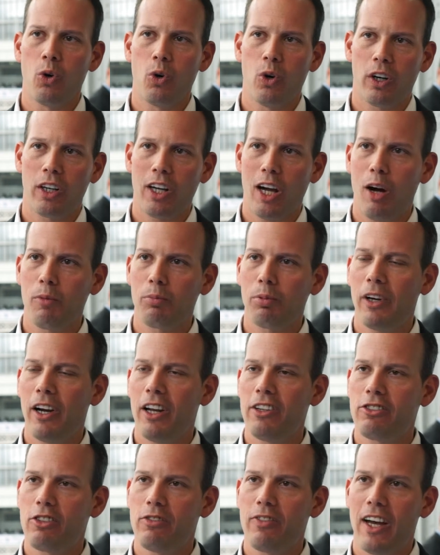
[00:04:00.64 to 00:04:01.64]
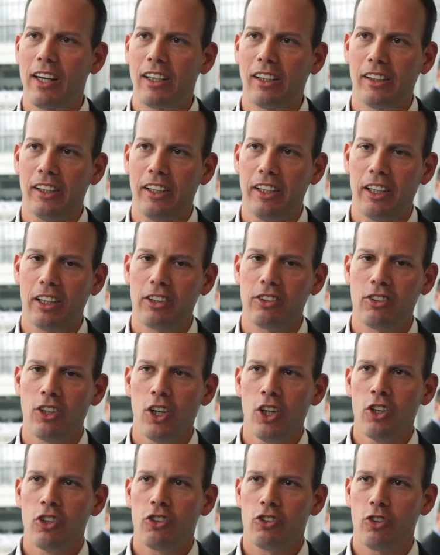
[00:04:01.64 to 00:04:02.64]
or comprehensive analytics
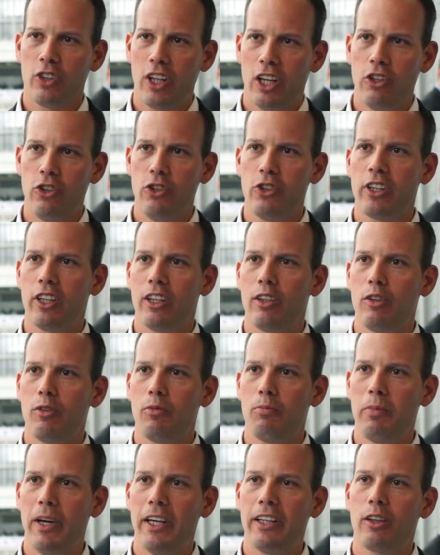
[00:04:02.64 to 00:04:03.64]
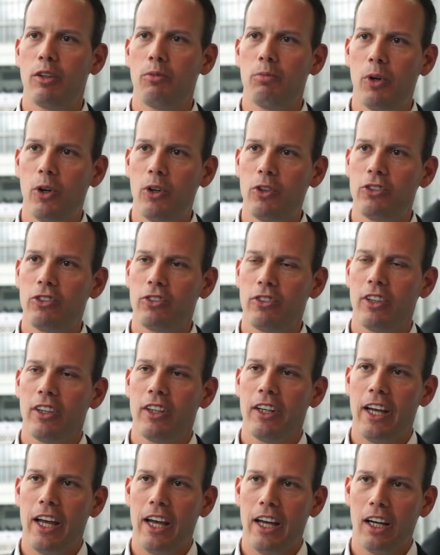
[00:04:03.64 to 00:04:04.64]
so that you can make the most
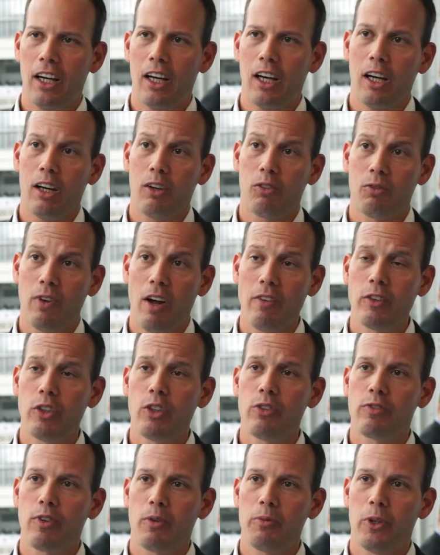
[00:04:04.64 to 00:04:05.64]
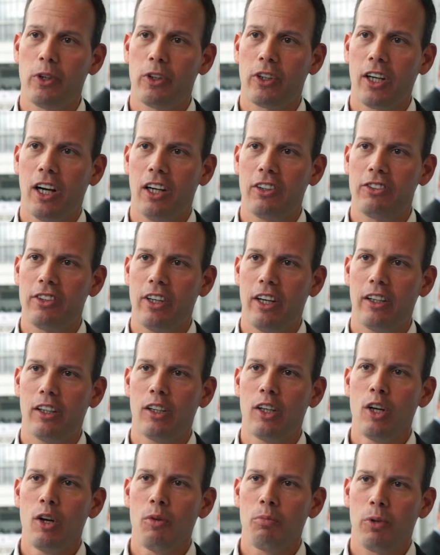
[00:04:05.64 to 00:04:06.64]
revenue from your
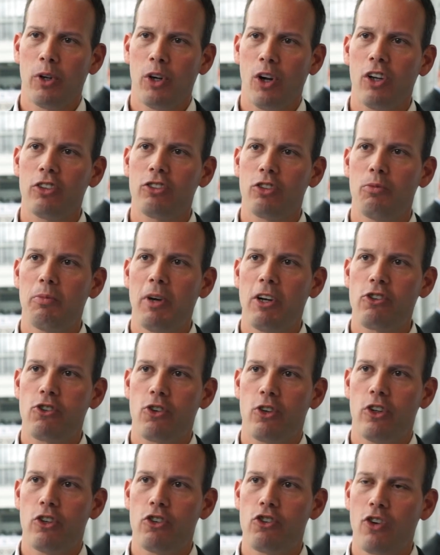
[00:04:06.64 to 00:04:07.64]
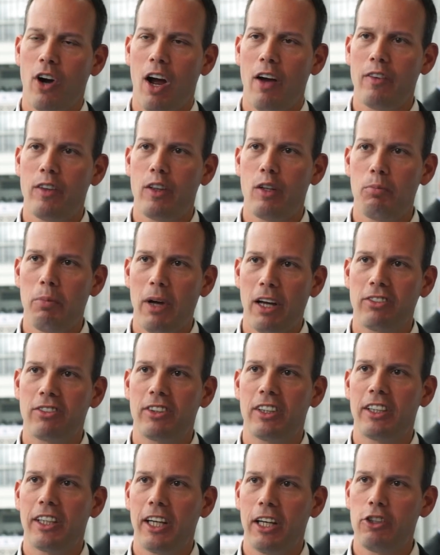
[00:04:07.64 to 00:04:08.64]
content, but also make sure you're driving the
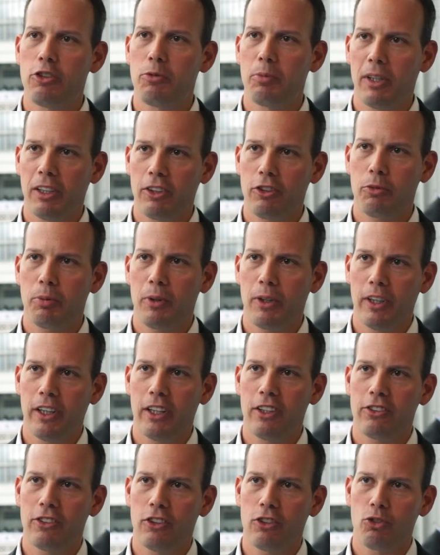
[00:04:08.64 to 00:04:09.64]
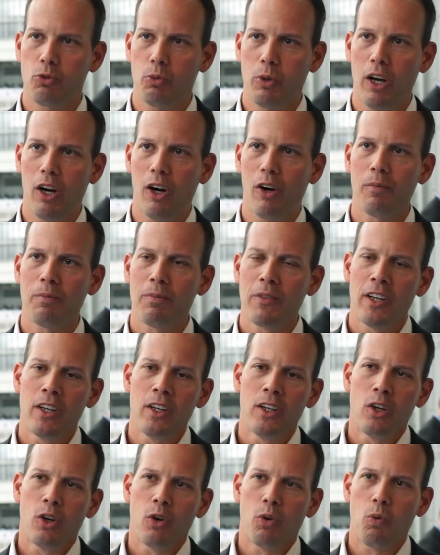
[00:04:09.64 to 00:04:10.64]
best engagement experience as well.
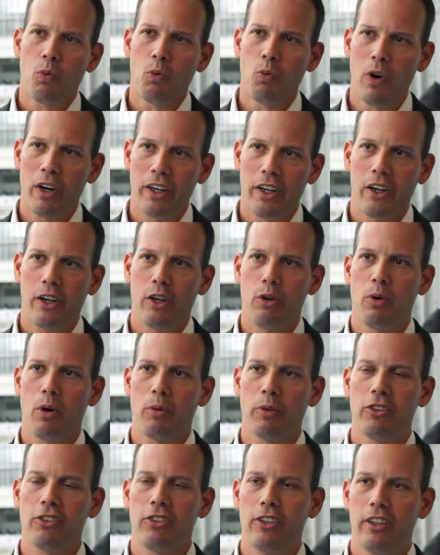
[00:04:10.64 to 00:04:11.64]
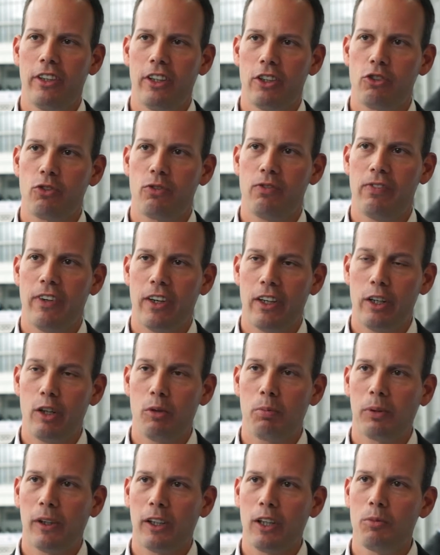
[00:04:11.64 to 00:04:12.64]
One area where we see this
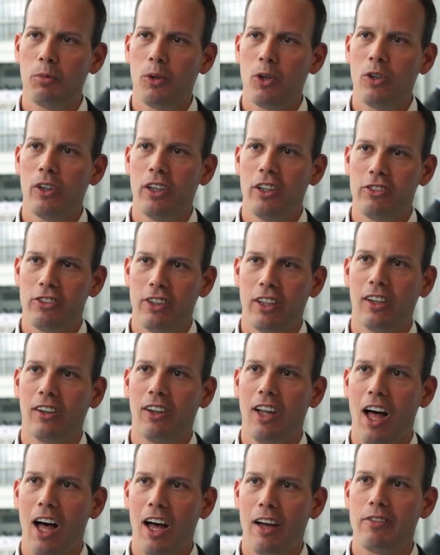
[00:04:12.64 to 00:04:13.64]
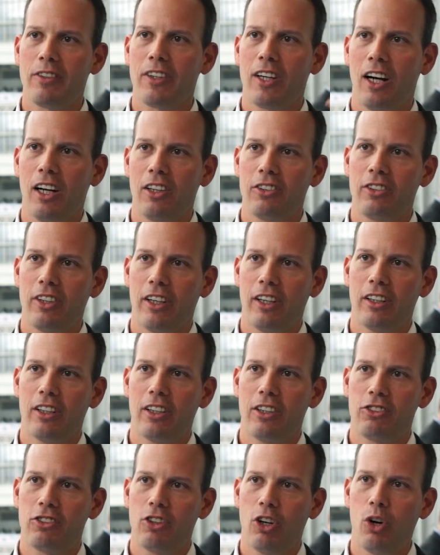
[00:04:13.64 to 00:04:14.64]
very applicable is in live content.
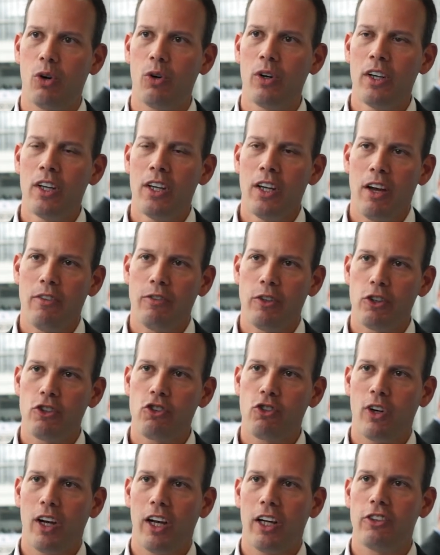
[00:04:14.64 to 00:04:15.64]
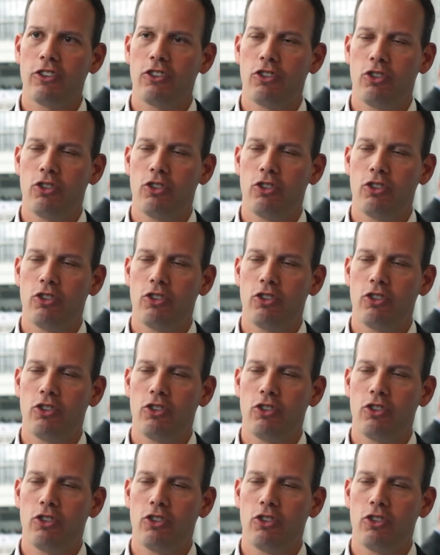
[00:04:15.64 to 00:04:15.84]
And so if you're trying